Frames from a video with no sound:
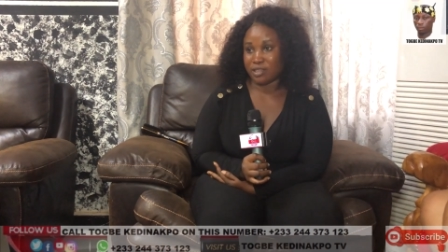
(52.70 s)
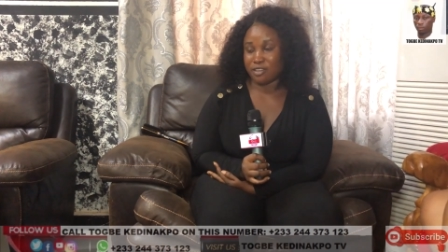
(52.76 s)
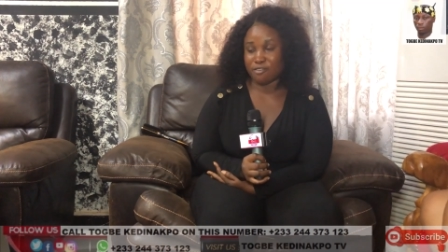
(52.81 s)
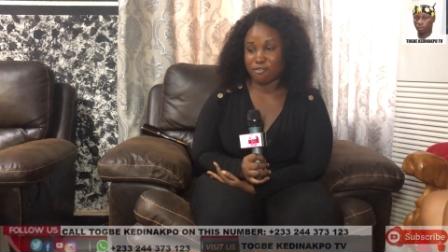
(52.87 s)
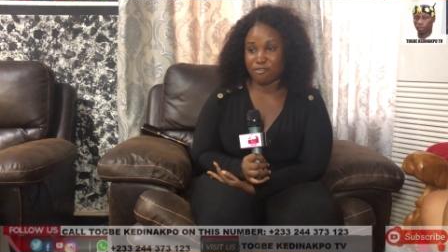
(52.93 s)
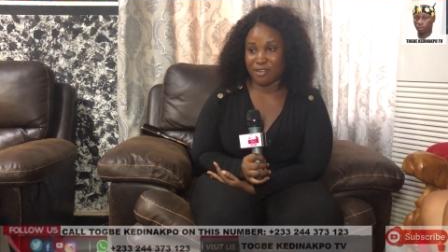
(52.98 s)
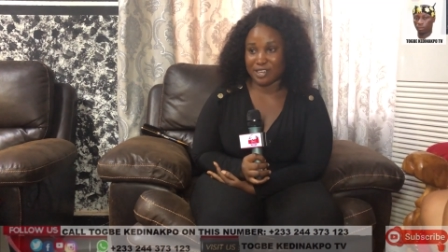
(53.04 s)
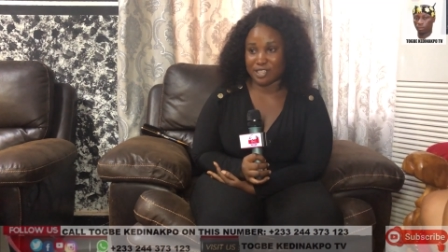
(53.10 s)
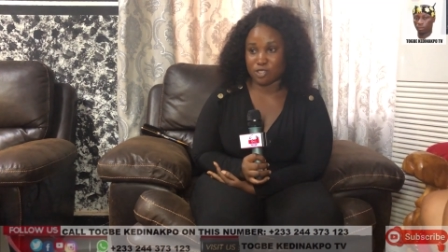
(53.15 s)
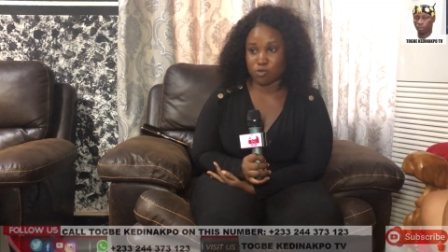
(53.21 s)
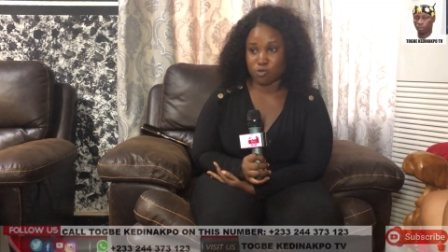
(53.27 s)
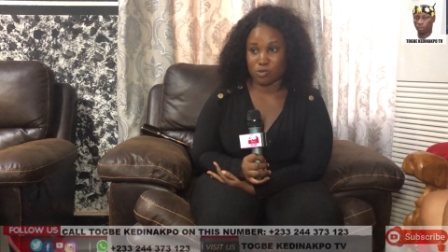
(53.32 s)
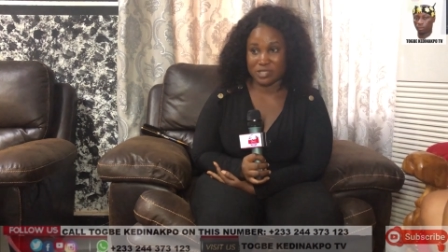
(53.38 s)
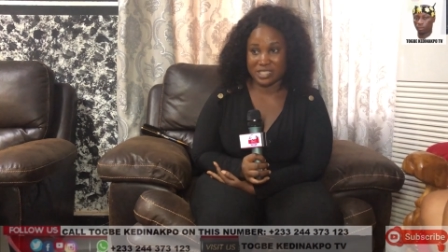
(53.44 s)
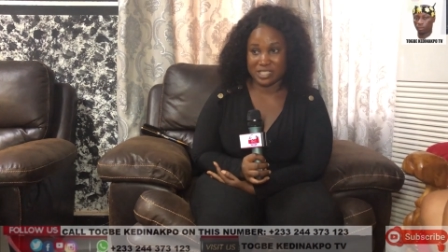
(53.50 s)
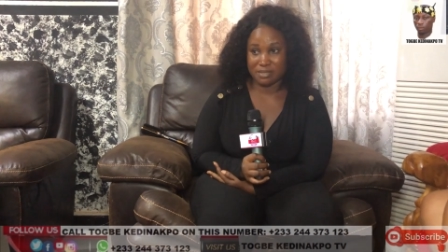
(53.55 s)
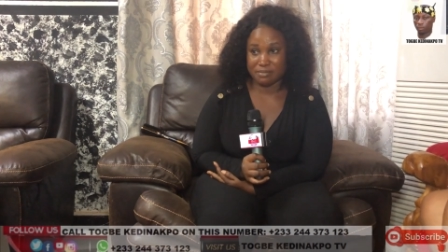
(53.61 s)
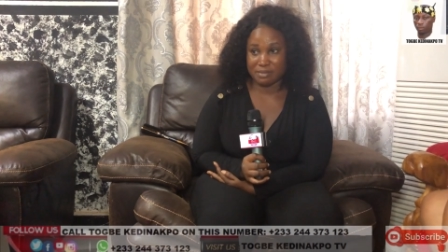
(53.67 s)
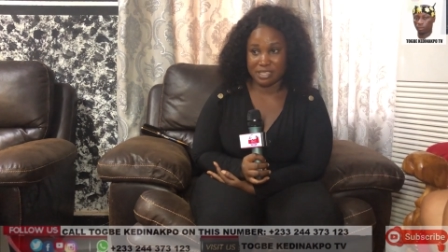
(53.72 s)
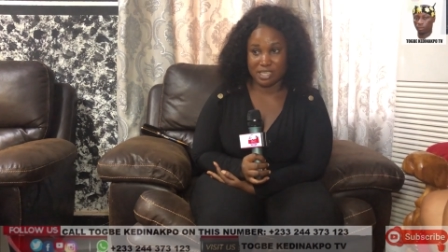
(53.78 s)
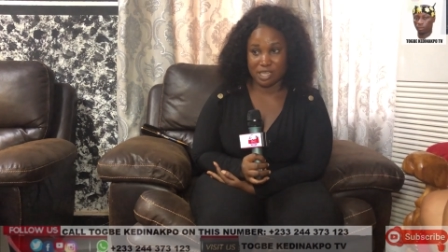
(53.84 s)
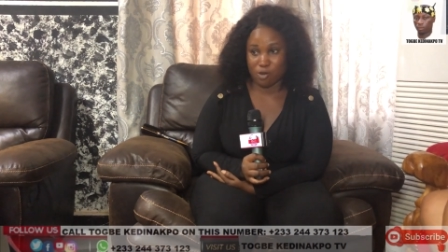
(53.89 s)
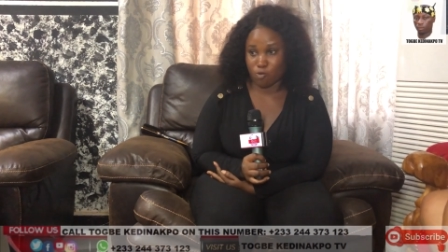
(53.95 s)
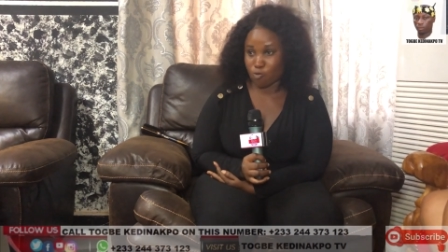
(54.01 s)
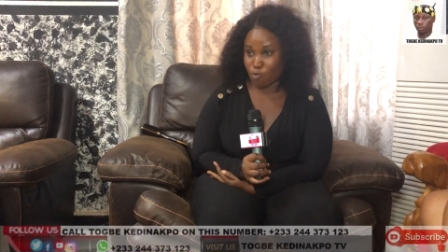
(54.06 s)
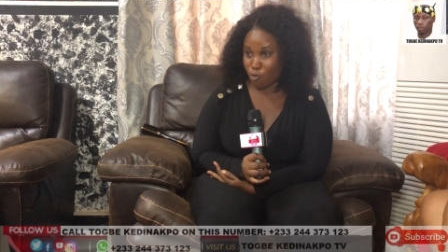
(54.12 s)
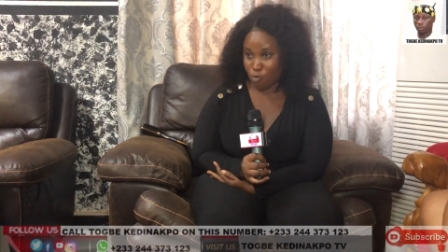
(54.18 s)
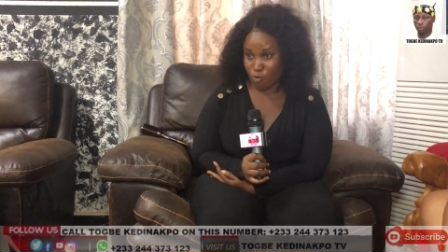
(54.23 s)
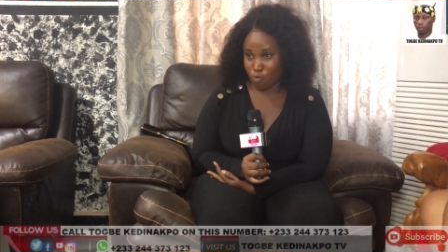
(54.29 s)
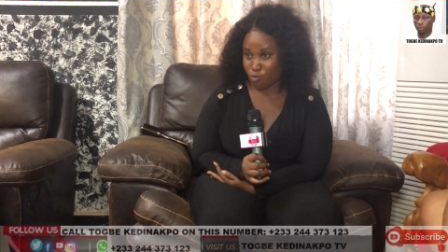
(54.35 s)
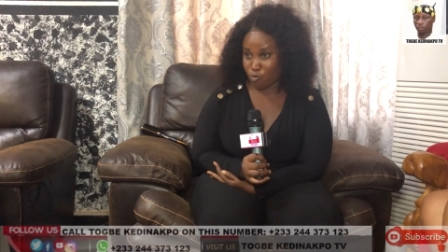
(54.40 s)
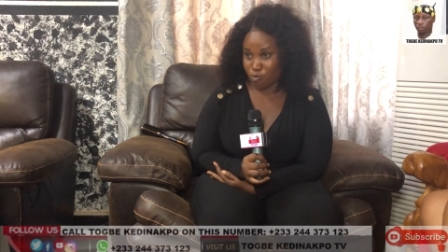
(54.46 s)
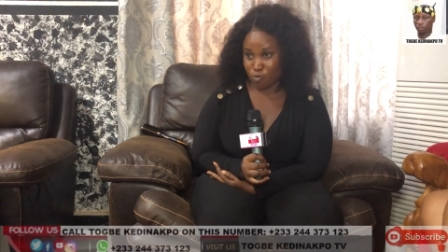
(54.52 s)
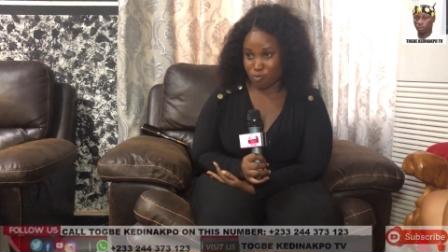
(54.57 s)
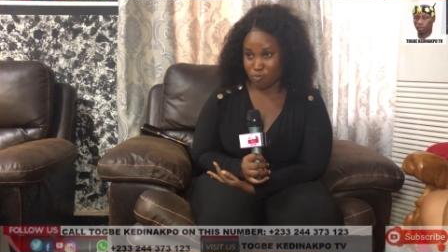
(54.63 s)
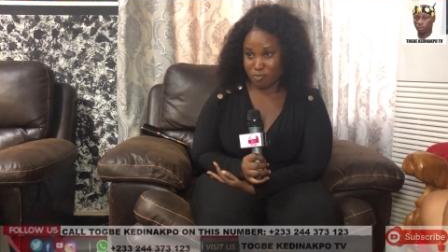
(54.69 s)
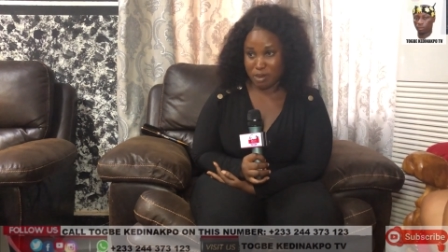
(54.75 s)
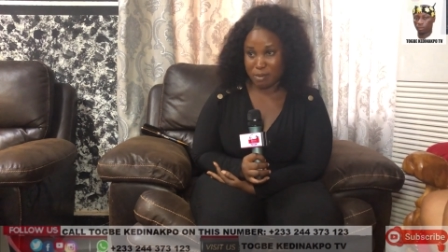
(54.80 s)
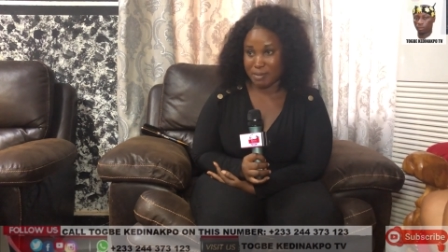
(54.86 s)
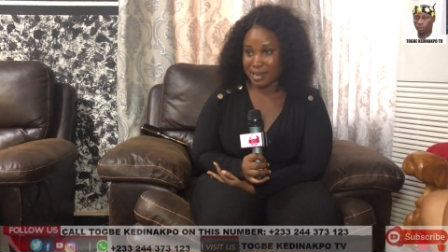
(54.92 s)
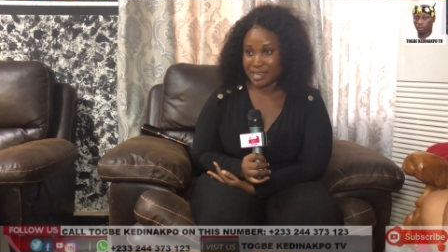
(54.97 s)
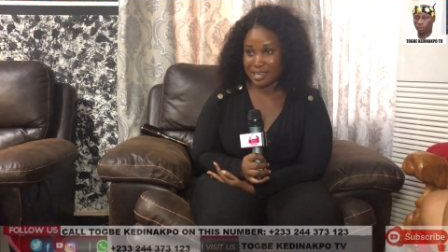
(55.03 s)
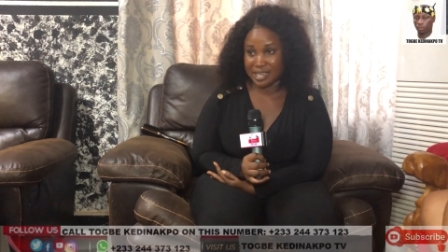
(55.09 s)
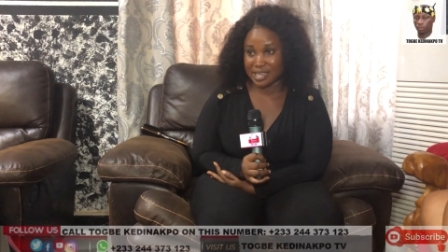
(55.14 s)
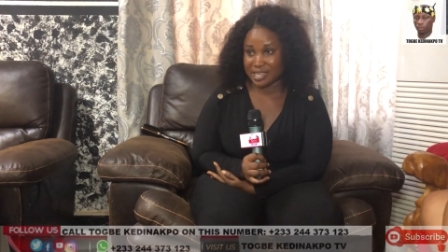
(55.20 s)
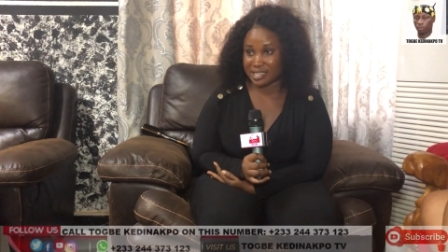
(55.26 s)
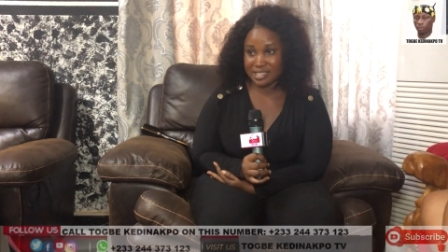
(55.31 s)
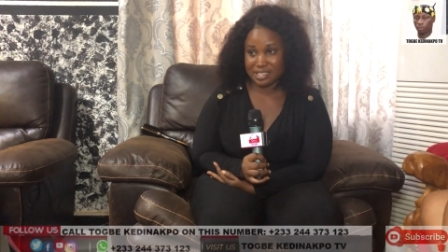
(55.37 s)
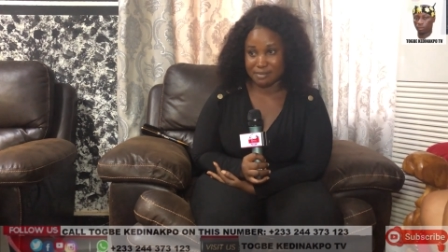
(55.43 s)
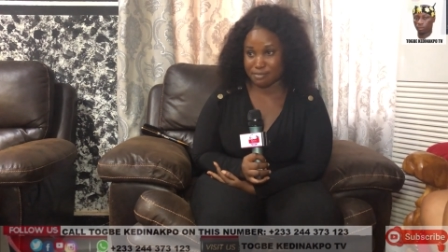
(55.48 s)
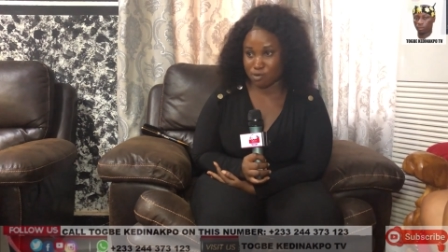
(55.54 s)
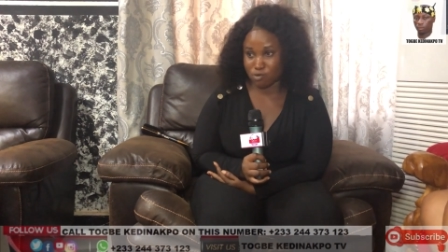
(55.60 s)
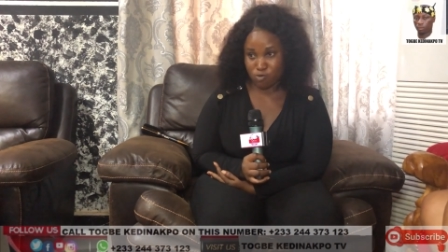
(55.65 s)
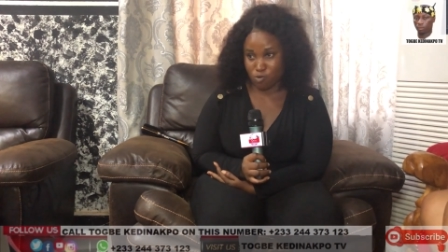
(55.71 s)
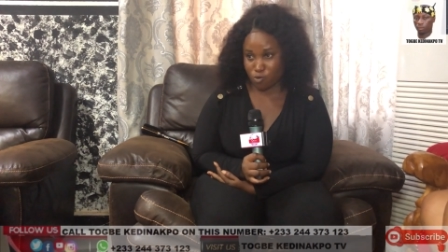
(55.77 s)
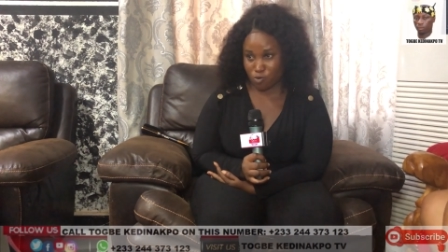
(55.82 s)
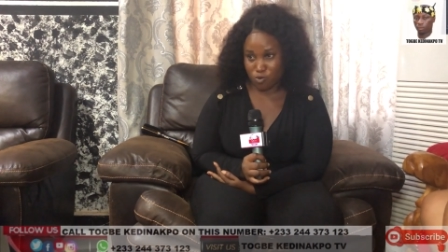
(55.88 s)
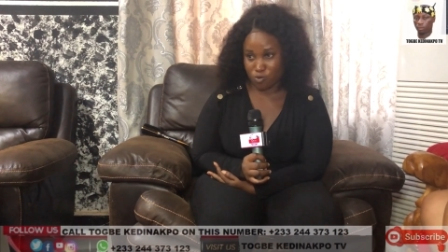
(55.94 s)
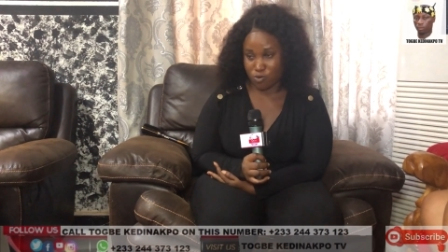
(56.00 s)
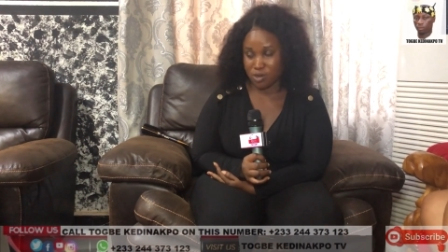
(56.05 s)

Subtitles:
in fact, went to me and woke. Bear Mamma ain't to me and woke.